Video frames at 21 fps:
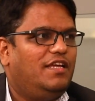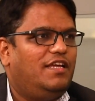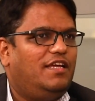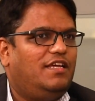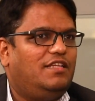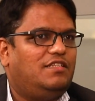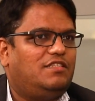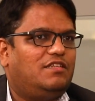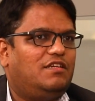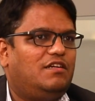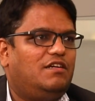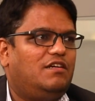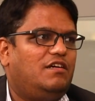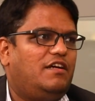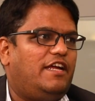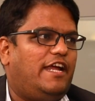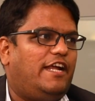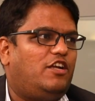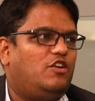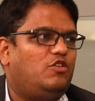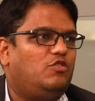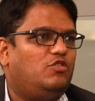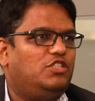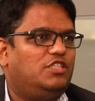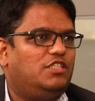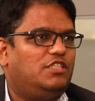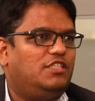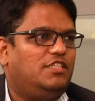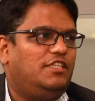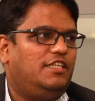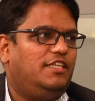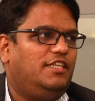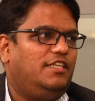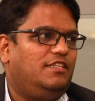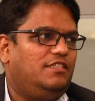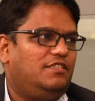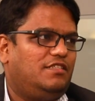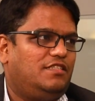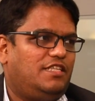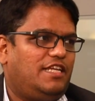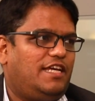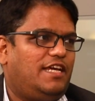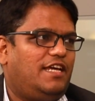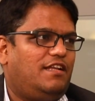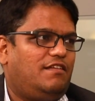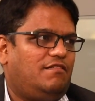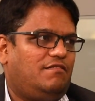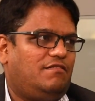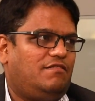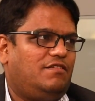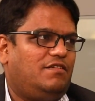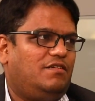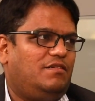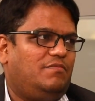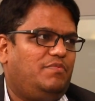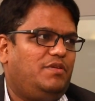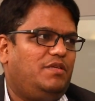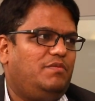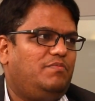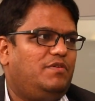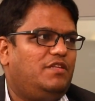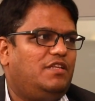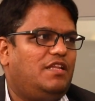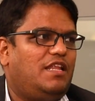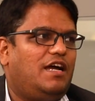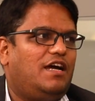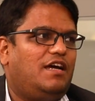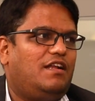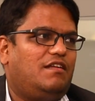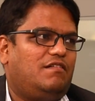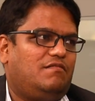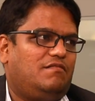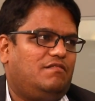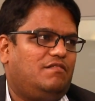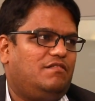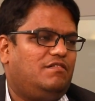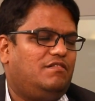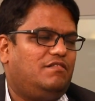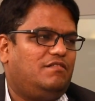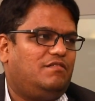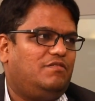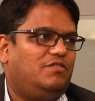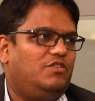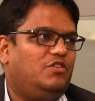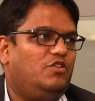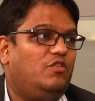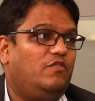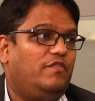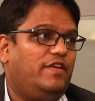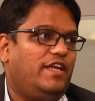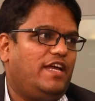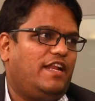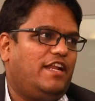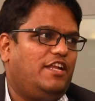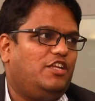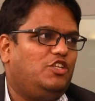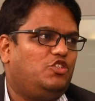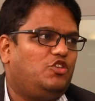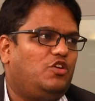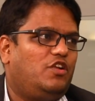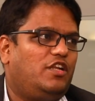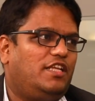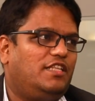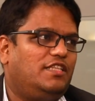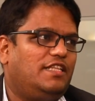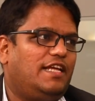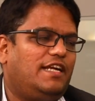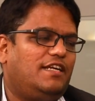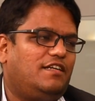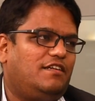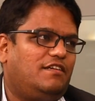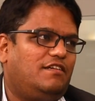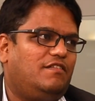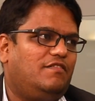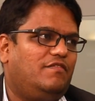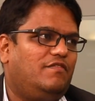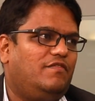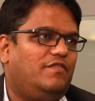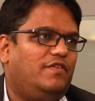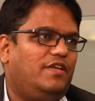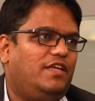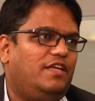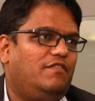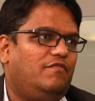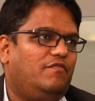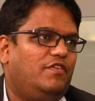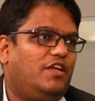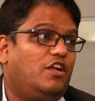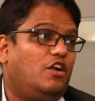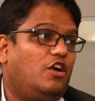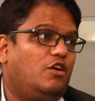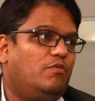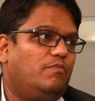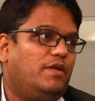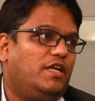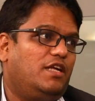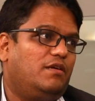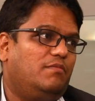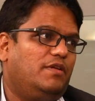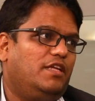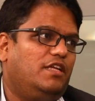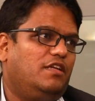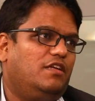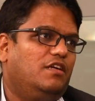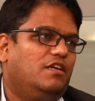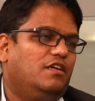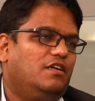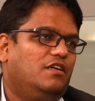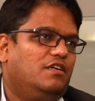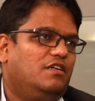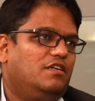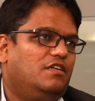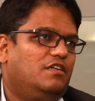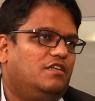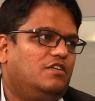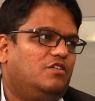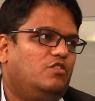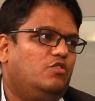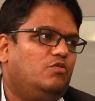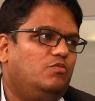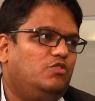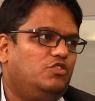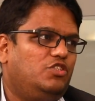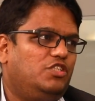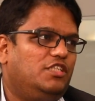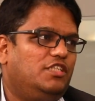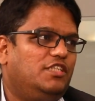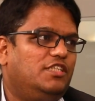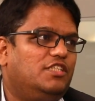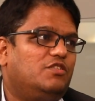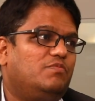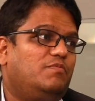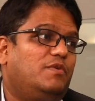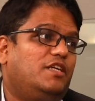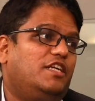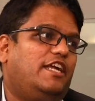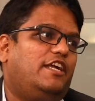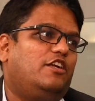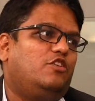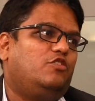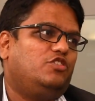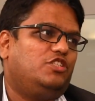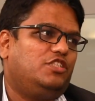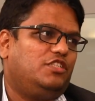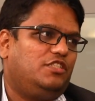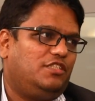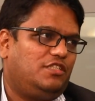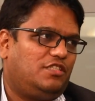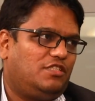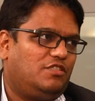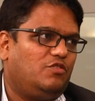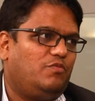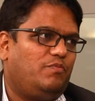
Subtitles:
It's a heterogeneity is there. People are, we are ensuring that we are not becoming homogeneous but heterogeneous.